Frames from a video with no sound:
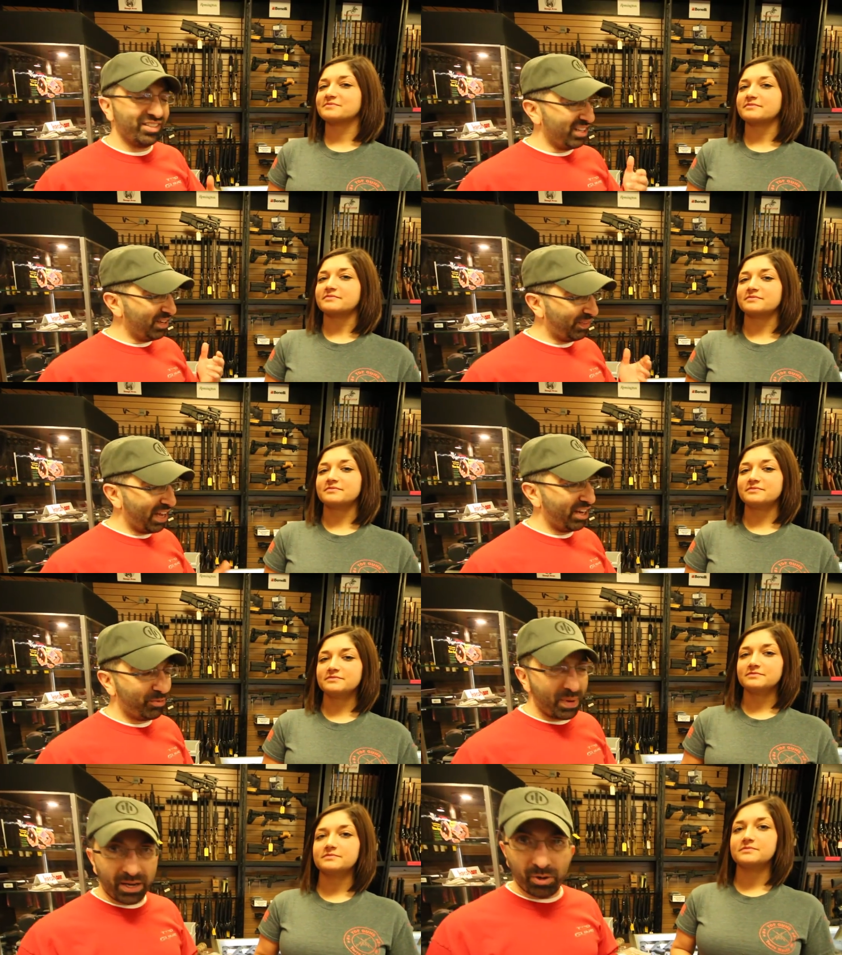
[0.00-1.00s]
Speaker 1: is the
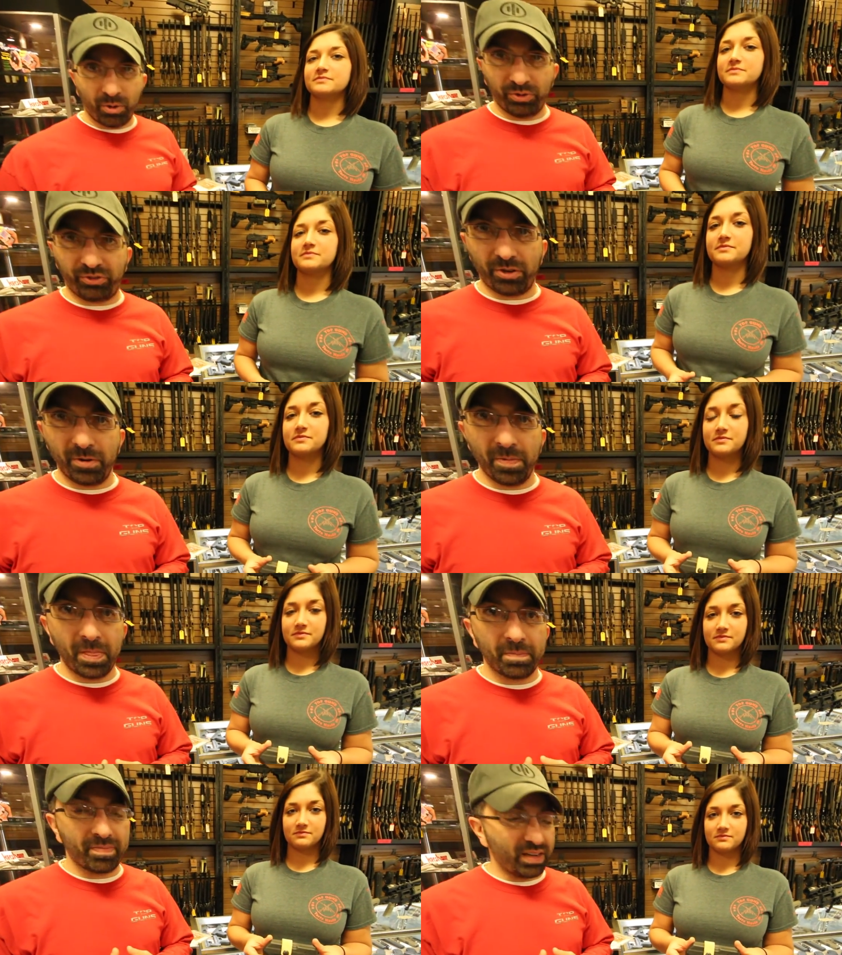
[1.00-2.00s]
flashbang holster.
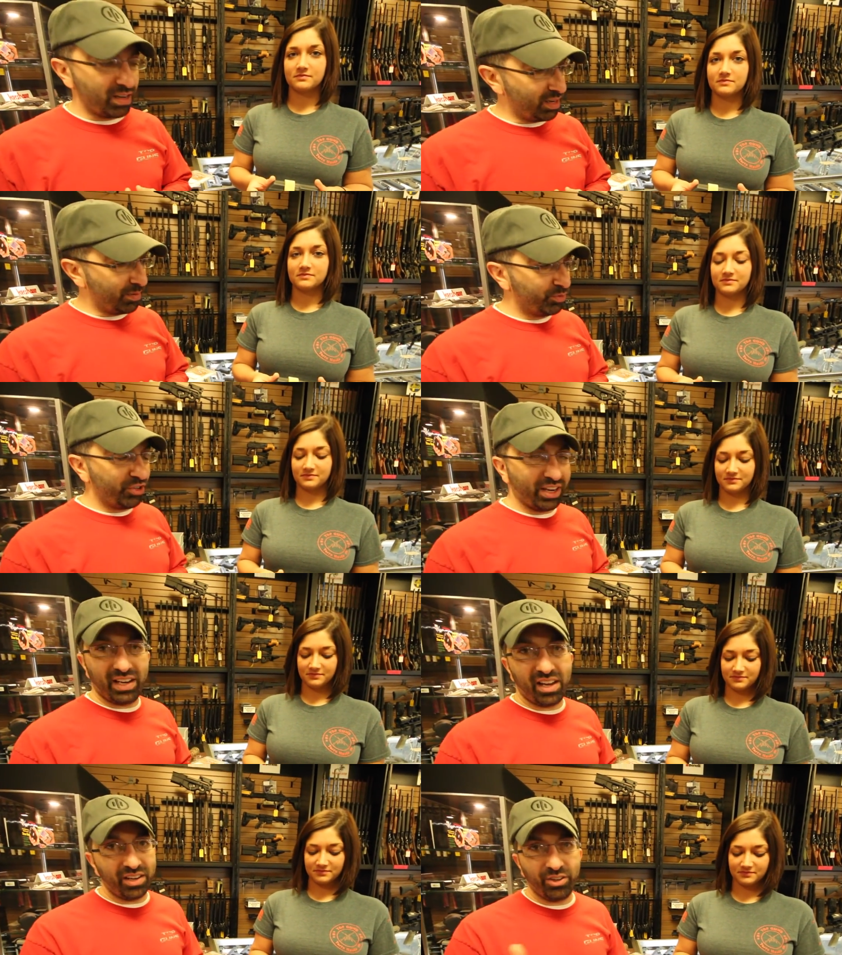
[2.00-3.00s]
Um, check it
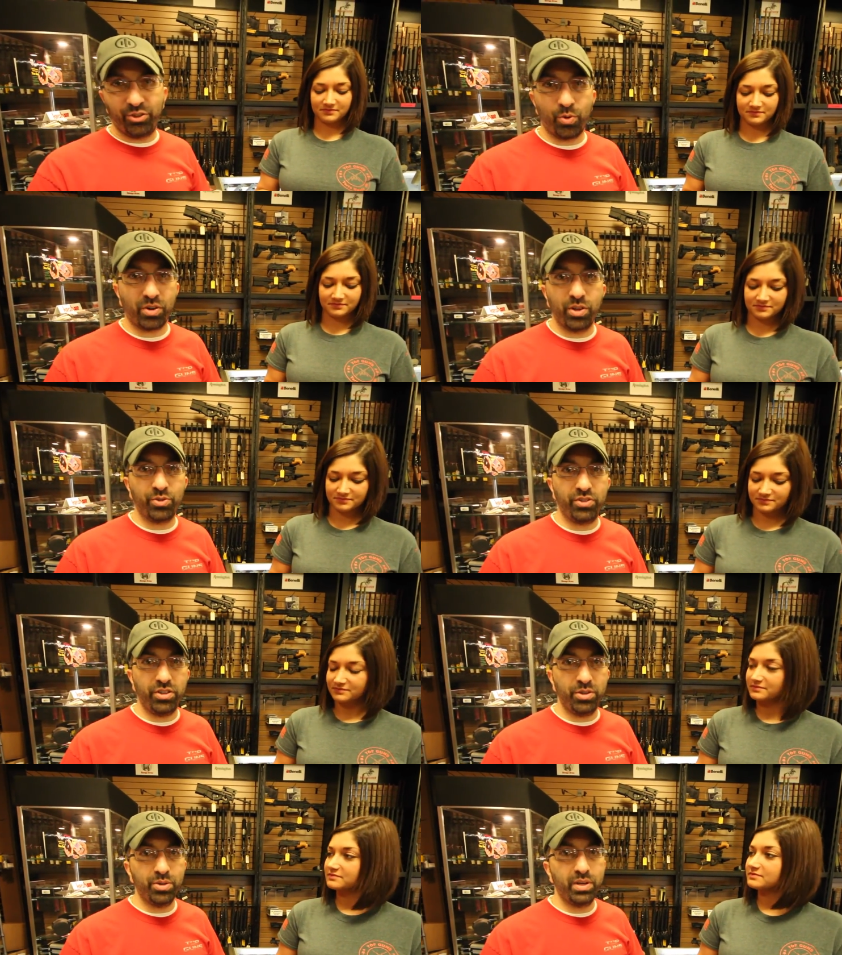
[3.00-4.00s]
out at a store close to
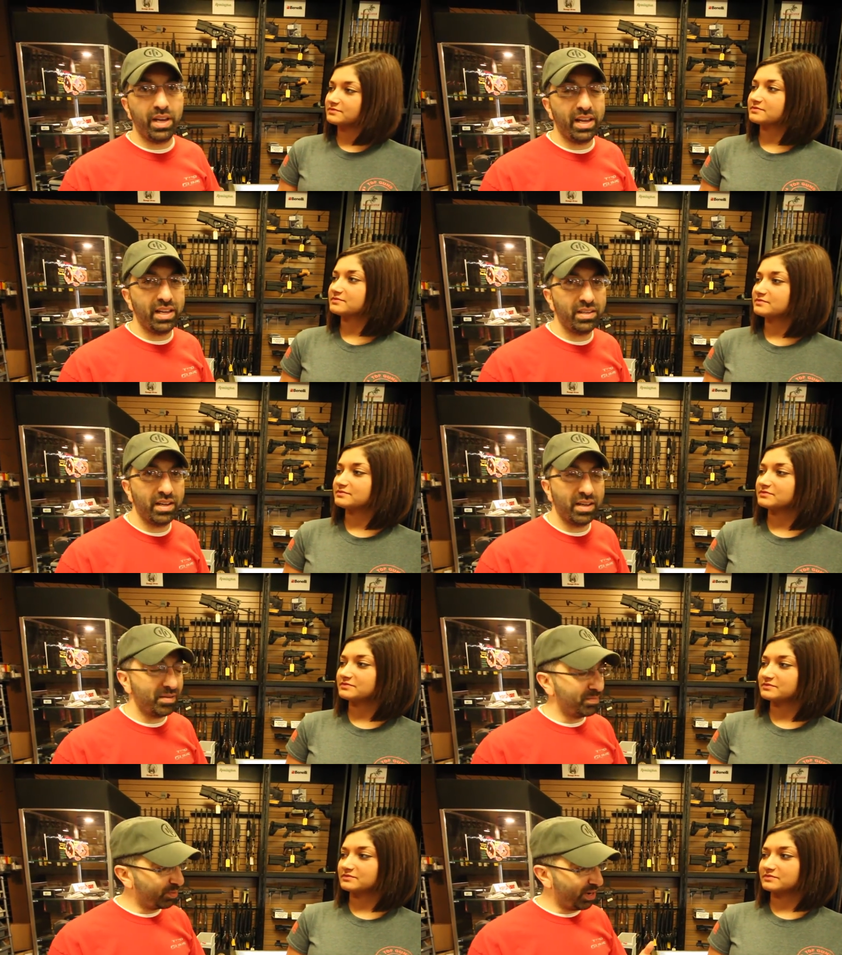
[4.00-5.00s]
you, and uh,
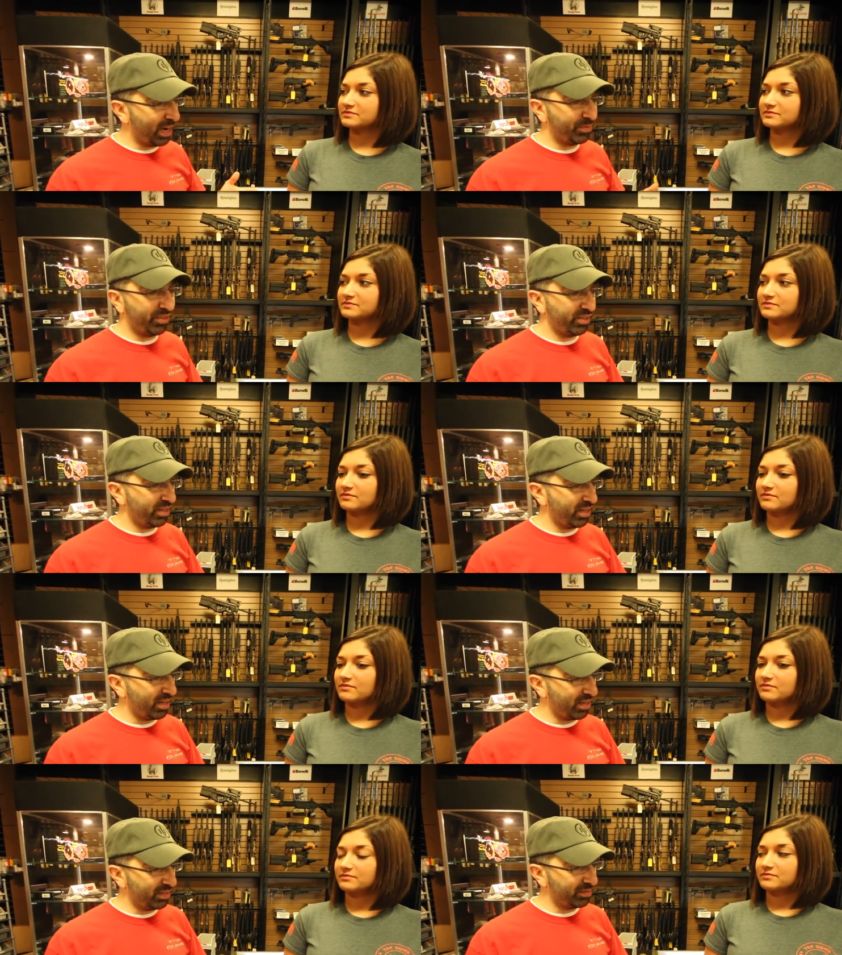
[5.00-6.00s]
perhaps
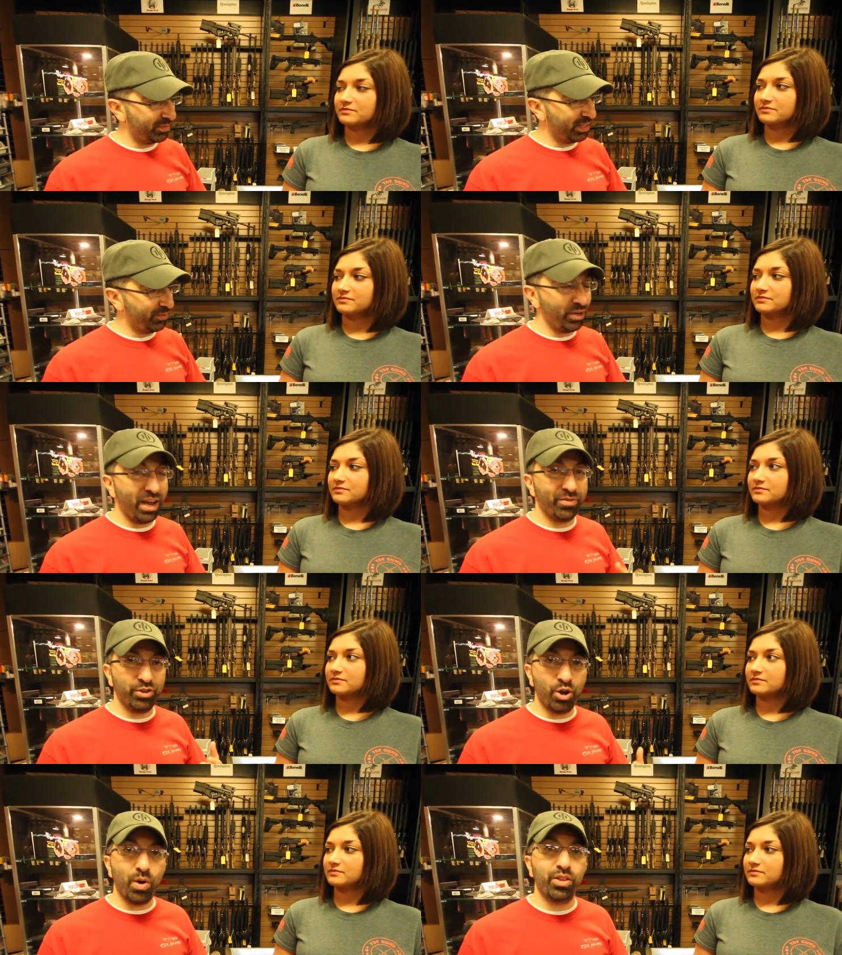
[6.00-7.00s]
uh, if you have
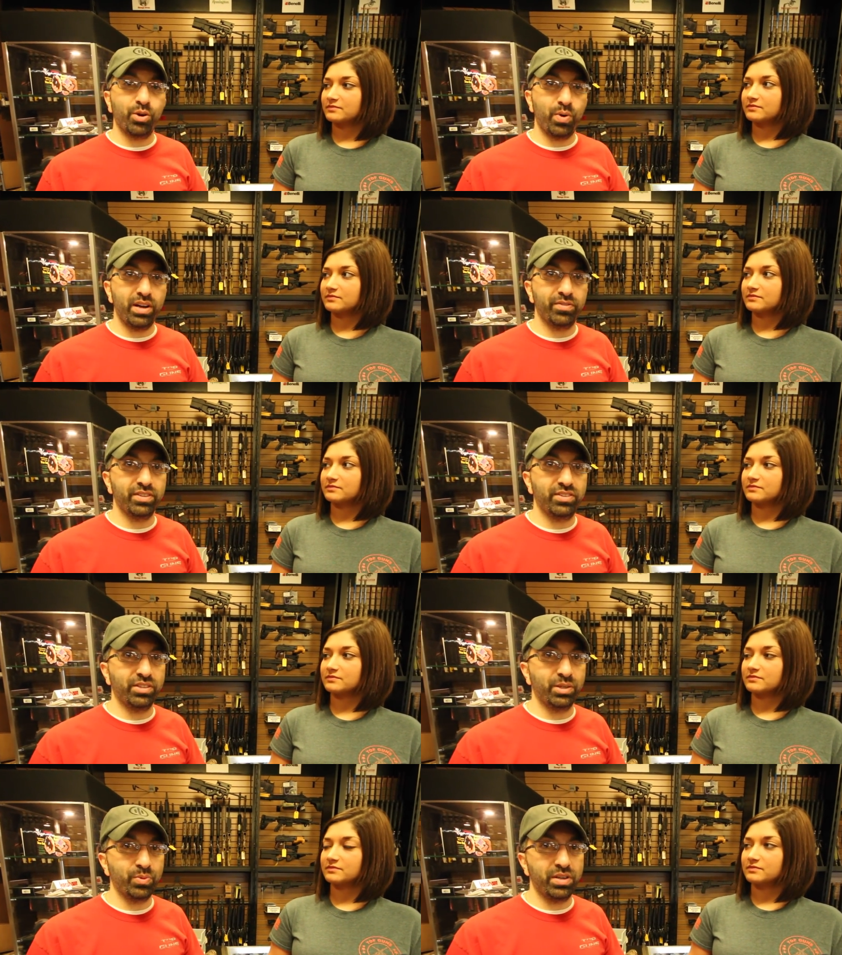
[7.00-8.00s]
no other way of
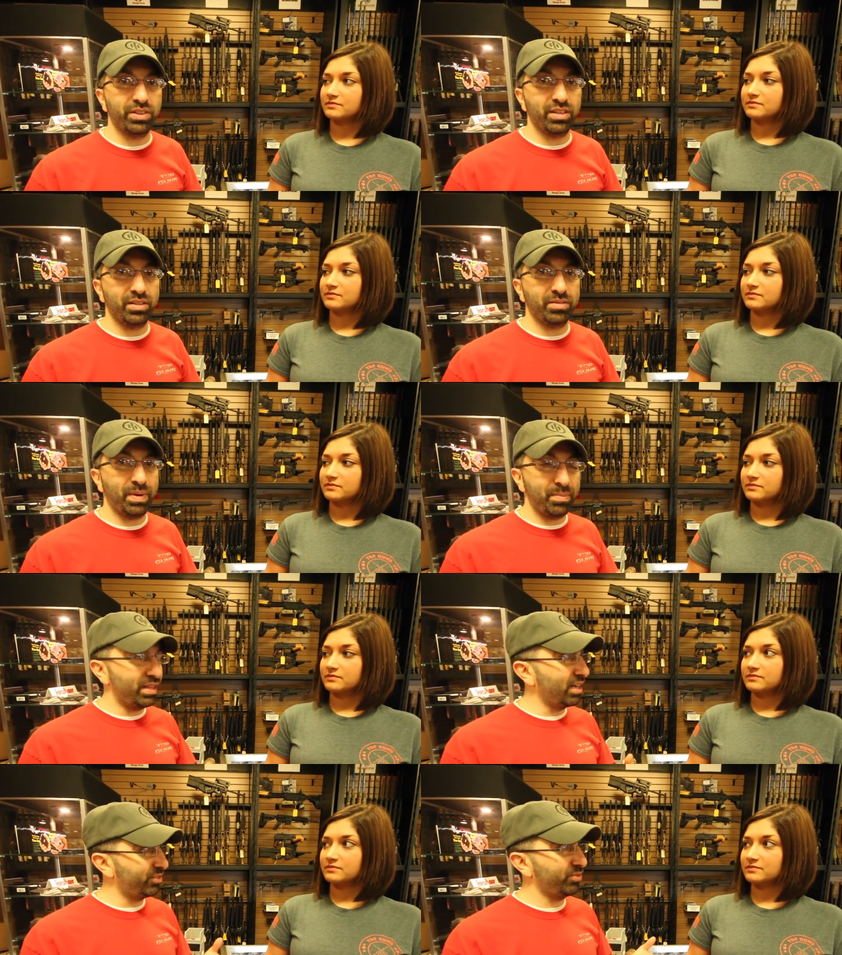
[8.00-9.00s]
concealing one, then maybe
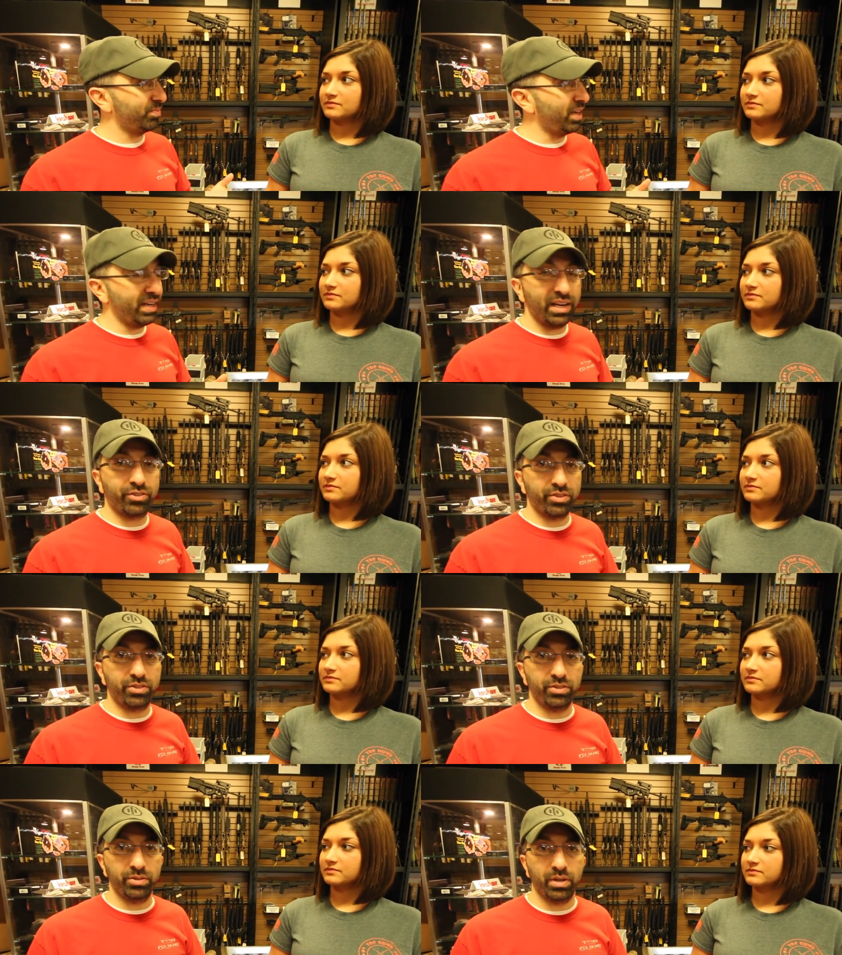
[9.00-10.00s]
that's an answer
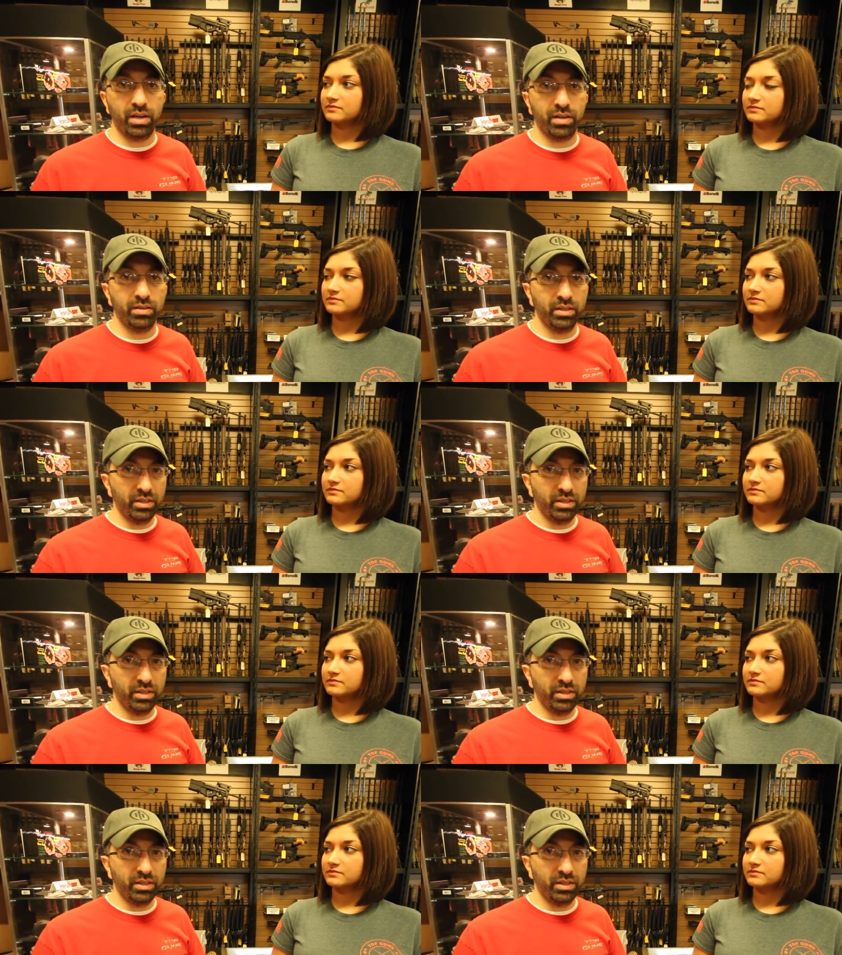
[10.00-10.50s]
to uh,